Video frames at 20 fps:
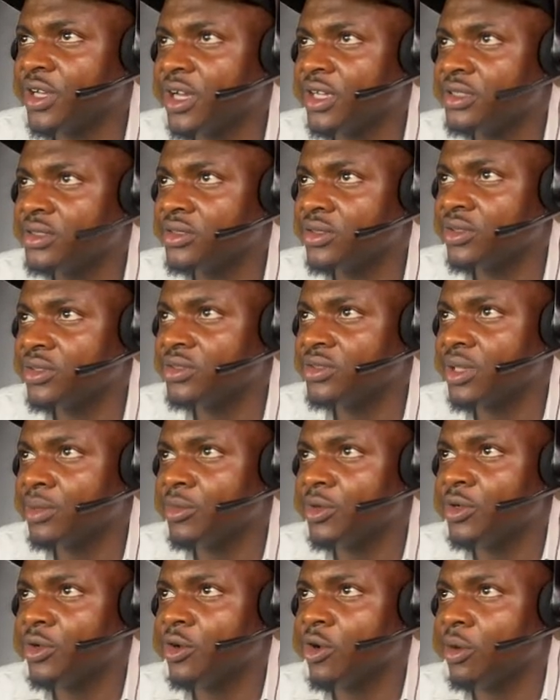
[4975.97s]
Okay, so I'm going to
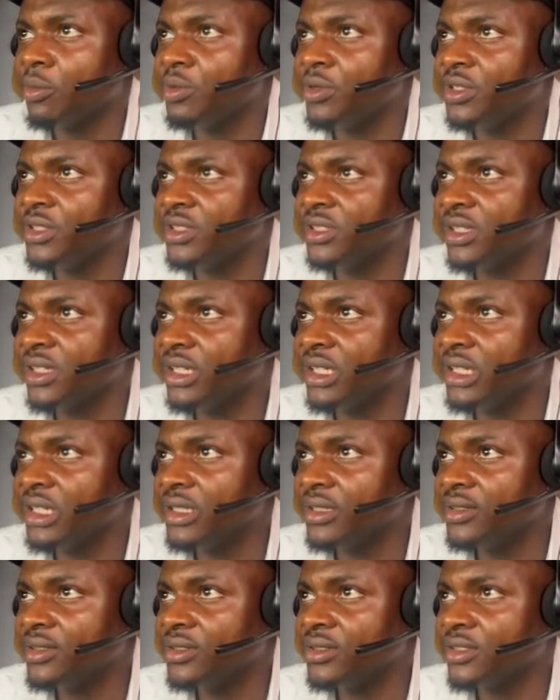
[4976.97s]
copy this link to
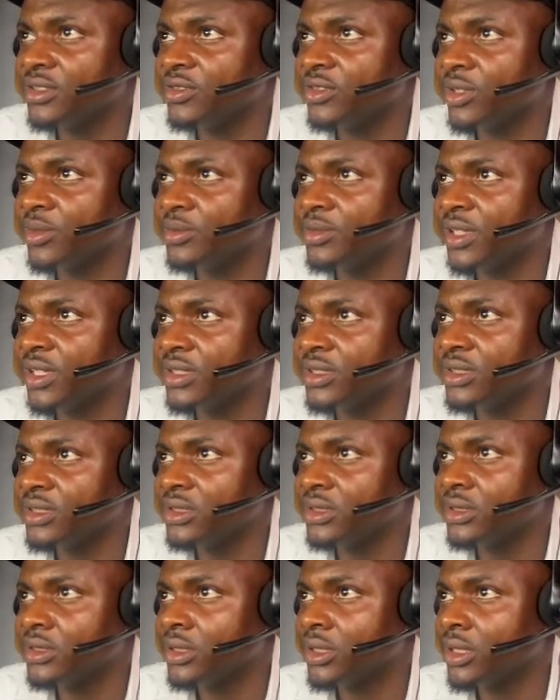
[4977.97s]
this website
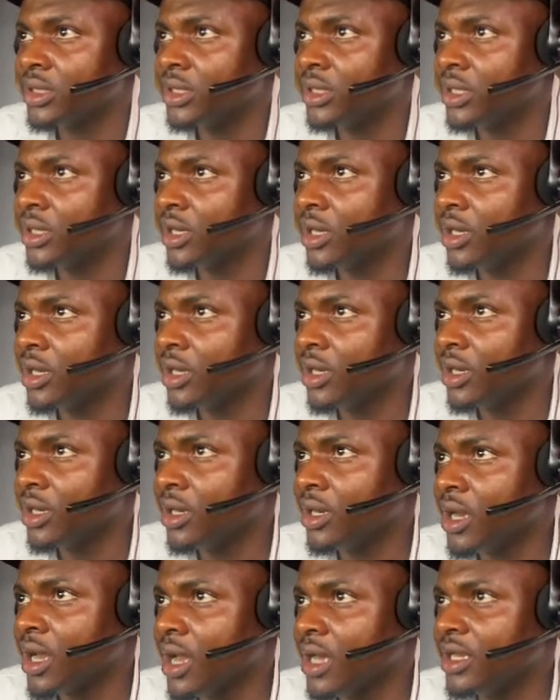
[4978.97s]
and
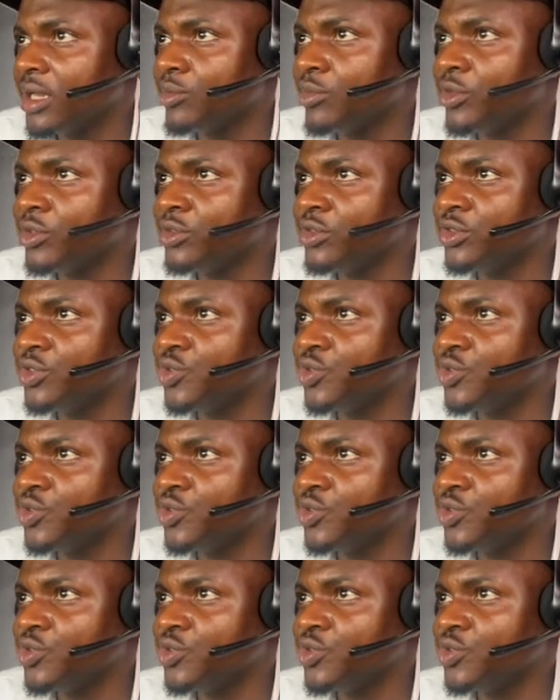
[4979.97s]
I'm going to switch